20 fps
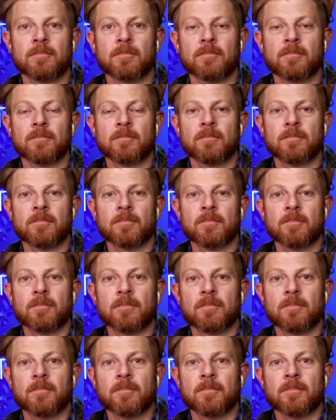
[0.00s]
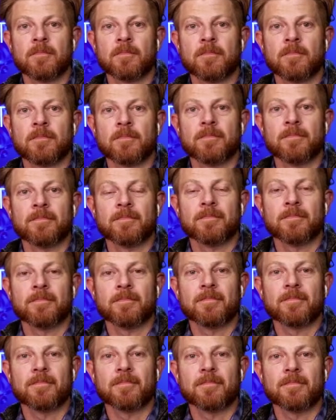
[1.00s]

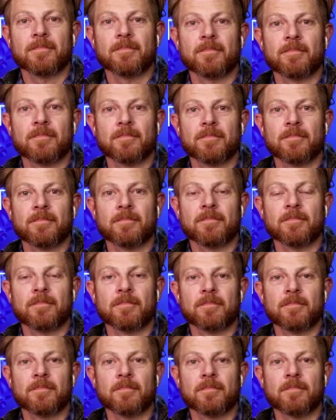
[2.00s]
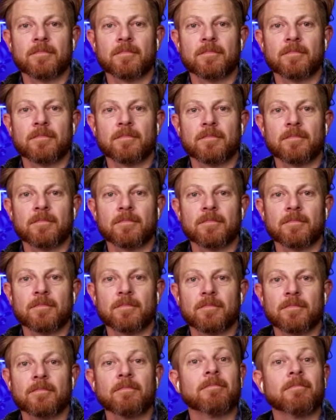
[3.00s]

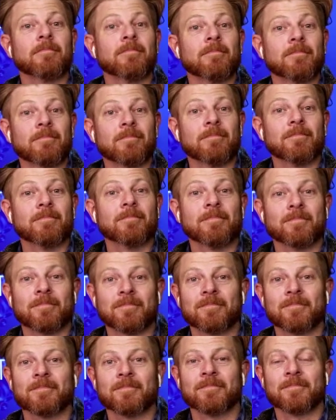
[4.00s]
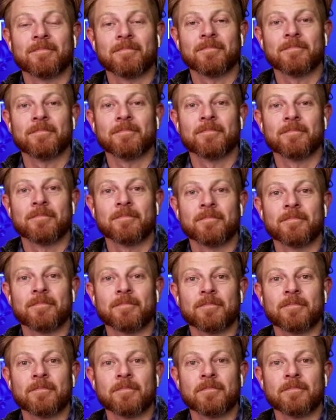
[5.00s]

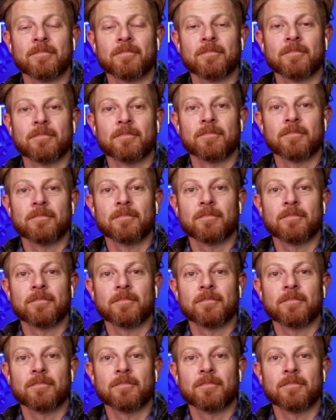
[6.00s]
[no speech]